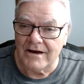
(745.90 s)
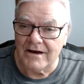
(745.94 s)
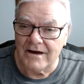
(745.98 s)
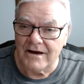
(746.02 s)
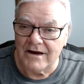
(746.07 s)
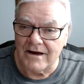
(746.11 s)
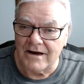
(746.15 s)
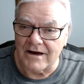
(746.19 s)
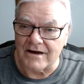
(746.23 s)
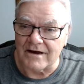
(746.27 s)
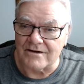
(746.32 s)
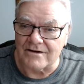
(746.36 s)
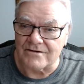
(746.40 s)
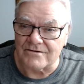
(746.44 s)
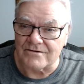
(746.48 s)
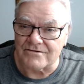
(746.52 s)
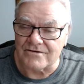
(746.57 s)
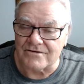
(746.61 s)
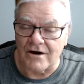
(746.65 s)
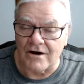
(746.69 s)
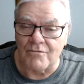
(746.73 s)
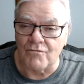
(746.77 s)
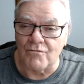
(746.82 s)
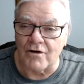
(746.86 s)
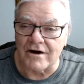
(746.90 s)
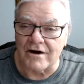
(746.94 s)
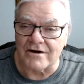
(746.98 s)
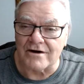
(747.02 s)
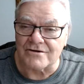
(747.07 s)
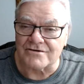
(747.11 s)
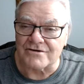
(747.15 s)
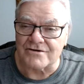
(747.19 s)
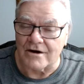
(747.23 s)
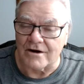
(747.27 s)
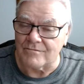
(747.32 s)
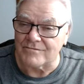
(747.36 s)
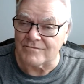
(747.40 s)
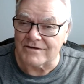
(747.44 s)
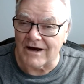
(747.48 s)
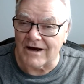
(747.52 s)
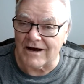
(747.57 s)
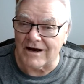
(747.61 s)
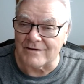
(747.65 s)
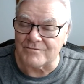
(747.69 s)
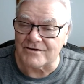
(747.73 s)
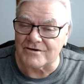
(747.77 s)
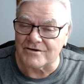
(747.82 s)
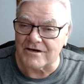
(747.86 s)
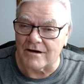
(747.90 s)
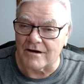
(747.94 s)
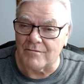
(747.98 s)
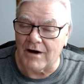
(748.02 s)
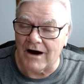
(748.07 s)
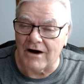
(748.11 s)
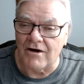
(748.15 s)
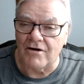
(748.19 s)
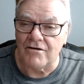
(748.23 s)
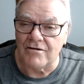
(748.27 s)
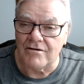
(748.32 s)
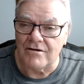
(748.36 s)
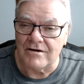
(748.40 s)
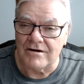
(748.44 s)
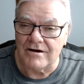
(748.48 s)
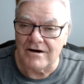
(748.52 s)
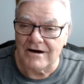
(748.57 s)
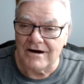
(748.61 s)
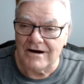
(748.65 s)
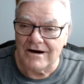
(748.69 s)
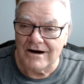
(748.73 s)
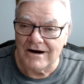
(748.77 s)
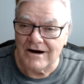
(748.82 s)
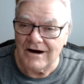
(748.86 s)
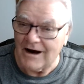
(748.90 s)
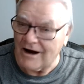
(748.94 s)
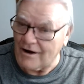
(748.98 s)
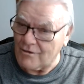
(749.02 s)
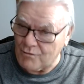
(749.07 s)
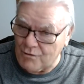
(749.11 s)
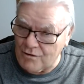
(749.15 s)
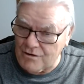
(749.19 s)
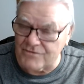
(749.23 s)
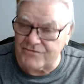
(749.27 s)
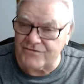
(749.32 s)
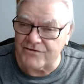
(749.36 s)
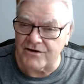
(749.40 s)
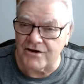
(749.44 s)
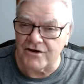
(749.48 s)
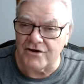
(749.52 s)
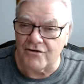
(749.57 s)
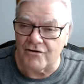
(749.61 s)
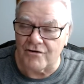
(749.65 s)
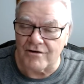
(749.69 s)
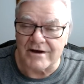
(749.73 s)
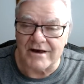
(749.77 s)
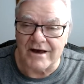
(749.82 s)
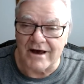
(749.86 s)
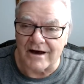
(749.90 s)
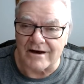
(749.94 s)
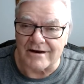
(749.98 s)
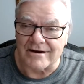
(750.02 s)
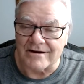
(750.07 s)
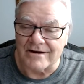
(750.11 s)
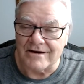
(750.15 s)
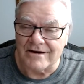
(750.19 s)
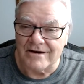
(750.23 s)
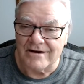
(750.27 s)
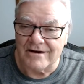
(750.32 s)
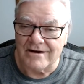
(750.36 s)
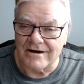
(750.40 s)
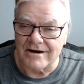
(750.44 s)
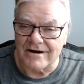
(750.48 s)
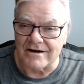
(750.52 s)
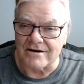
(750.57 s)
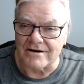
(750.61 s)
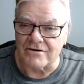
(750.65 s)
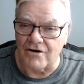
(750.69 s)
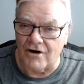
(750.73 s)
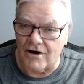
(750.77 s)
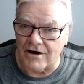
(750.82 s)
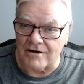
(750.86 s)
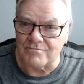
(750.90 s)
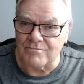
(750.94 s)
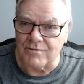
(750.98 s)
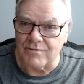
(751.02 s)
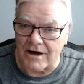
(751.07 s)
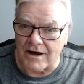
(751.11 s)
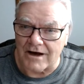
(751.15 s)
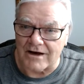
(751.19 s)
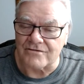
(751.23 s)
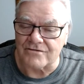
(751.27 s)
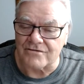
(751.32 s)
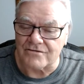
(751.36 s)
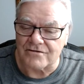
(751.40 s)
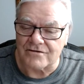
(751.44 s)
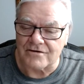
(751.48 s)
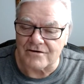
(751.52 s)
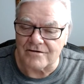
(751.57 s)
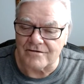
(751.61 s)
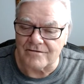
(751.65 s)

and somewhere, sometime, somehow, I will see you again and God bless.